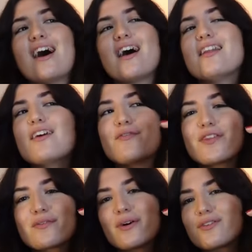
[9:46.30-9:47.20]
I love
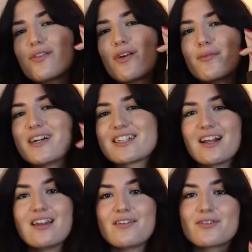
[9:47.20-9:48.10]
this world so much. I
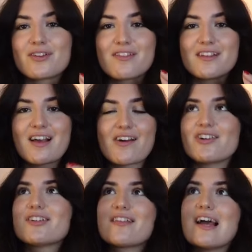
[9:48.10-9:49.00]
love all of these
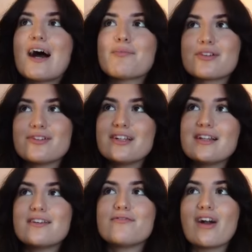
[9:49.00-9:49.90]
characters. They absolutely
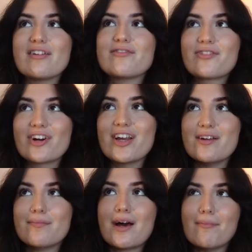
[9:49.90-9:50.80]
live rent-free
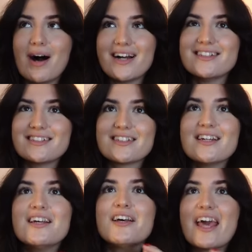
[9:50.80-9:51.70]
in my mind.
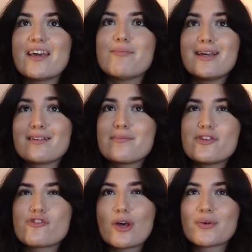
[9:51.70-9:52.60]
It makes me
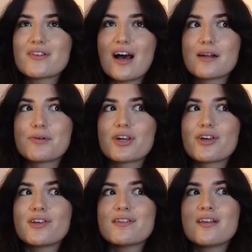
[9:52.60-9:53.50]
so sad
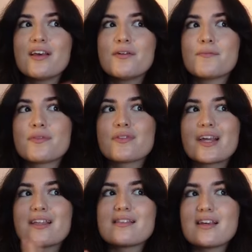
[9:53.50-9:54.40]
because,
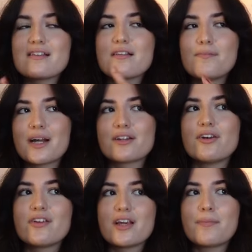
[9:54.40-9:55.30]
like, this,
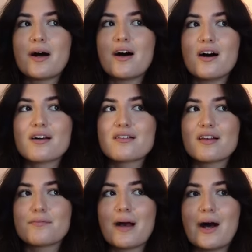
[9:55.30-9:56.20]
Magnolia Parks
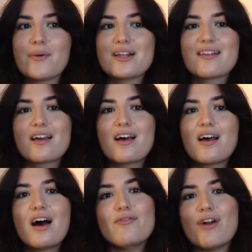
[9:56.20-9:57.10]
and Powerless, like,
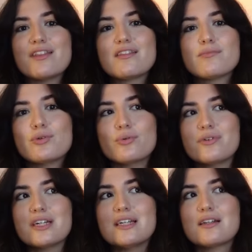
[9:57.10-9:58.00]
I read them
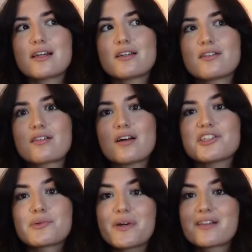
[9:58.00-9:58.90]
all in like
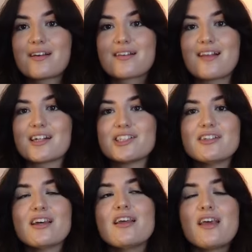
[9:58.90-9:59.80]
such quick succession